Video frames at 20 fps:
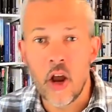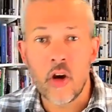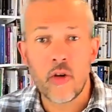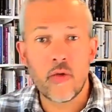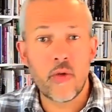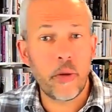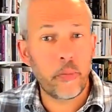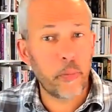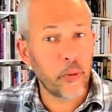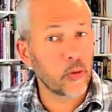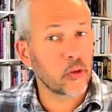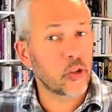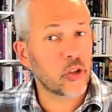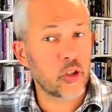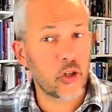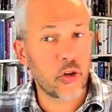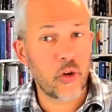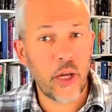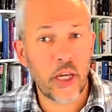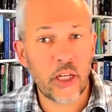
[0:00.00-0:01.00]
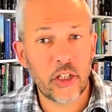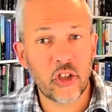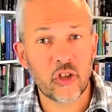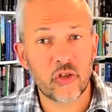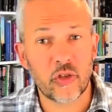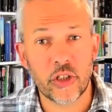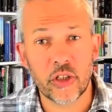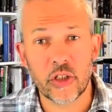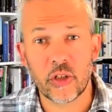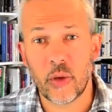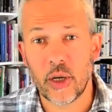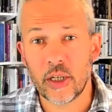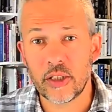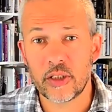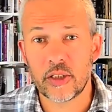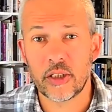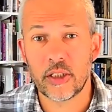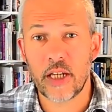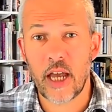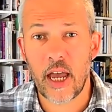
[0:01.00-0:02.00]
ripples through history to us
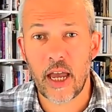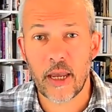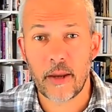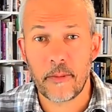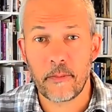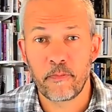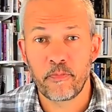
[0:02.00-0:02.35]
today.